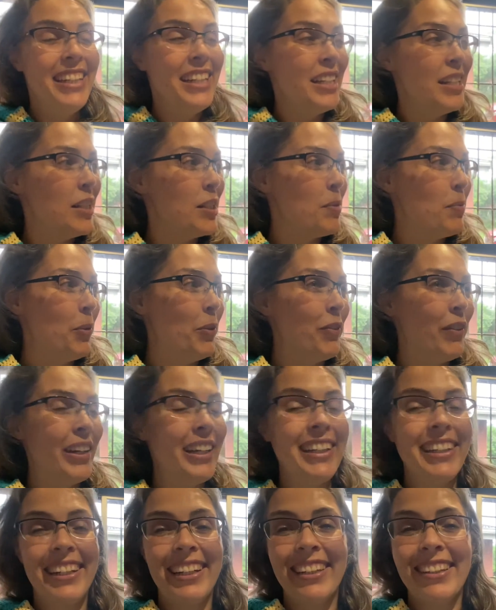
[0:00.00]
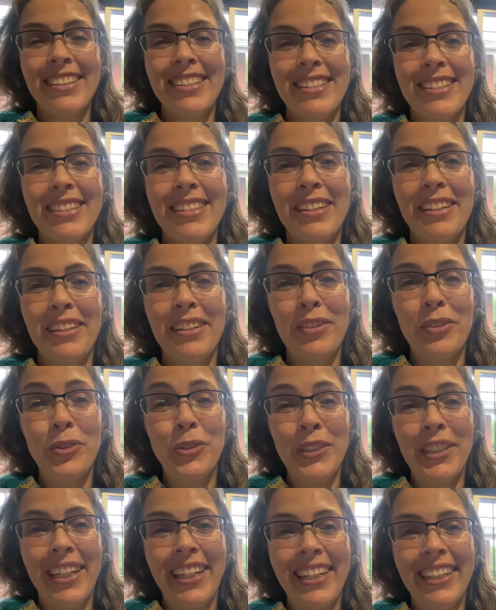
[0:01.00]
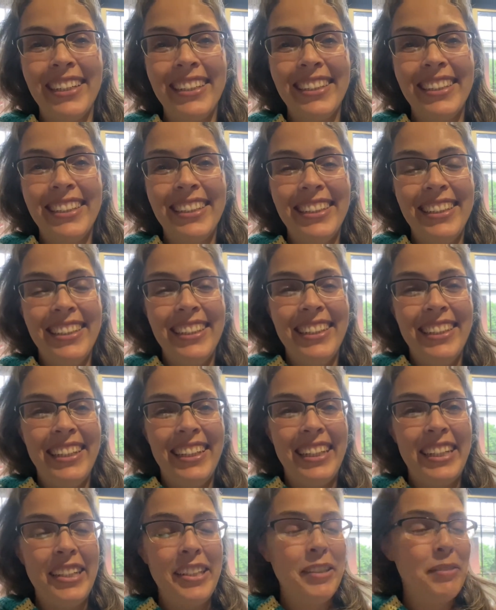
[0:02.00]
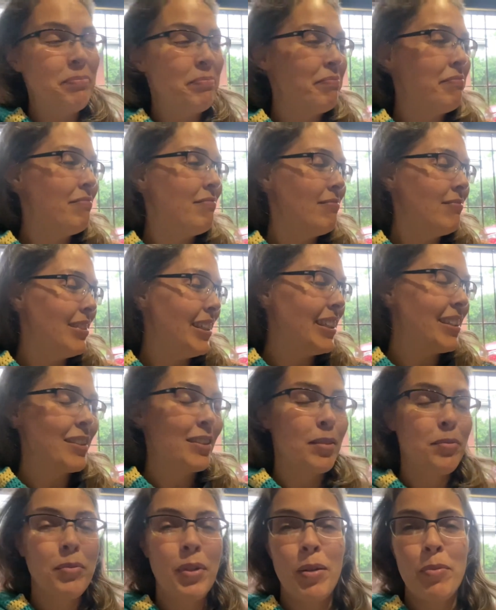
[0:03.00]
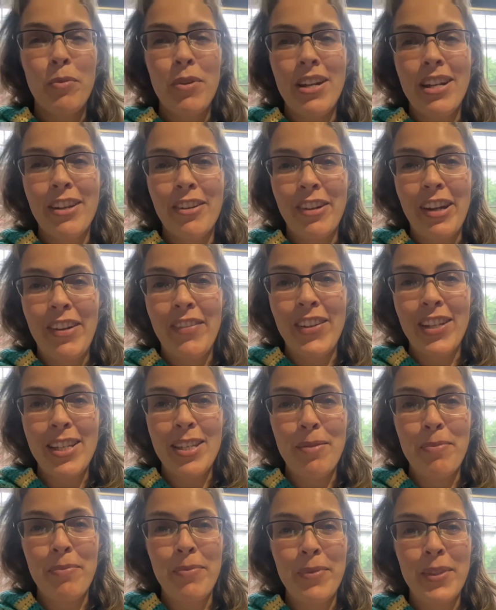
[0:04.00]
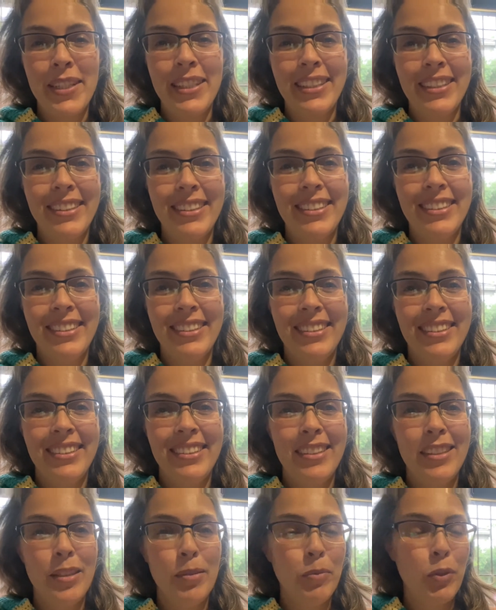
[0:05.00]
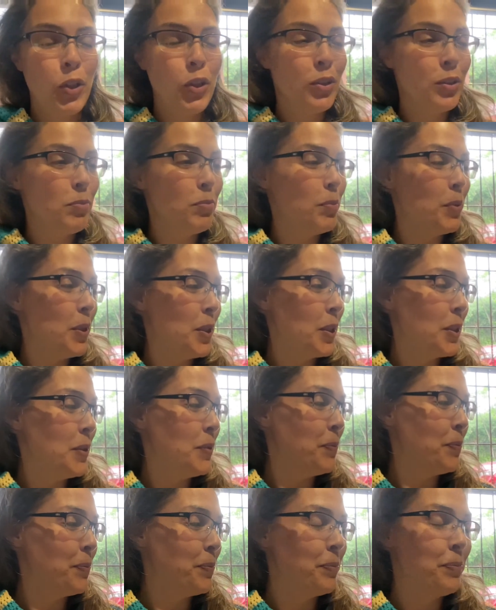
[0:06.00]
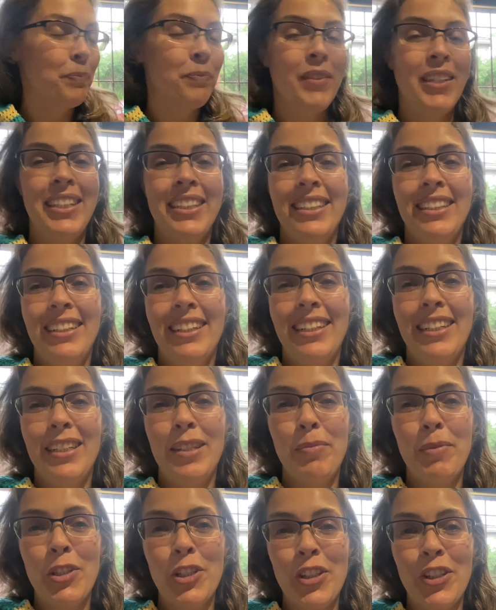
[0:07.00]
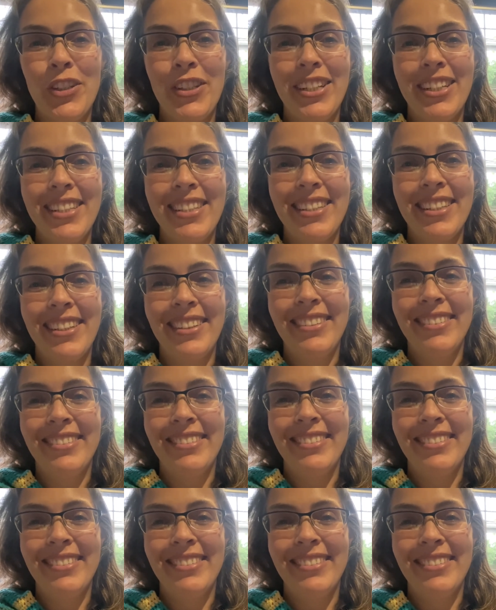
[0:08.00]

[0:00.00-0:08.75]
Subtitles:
It's been raining like this all day. Yes, I'm really craving some golden milk. Let me show you how it's done.